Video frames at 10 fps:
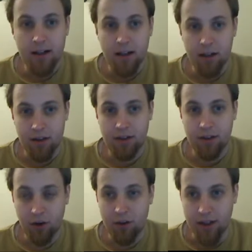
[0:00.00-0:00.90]

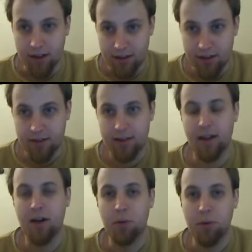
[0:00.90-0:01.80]
Chthonios,
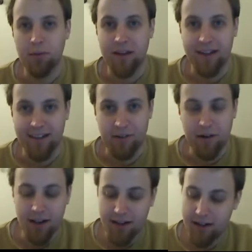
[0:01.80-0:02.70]
I hope I'm getting that
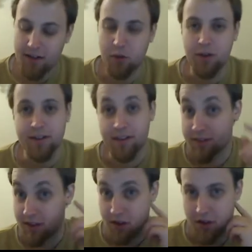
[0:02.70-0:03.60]
right, who is a
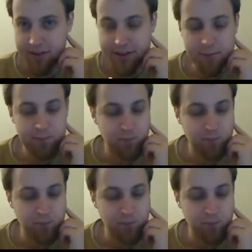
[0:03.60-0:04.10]
fellow Aussie.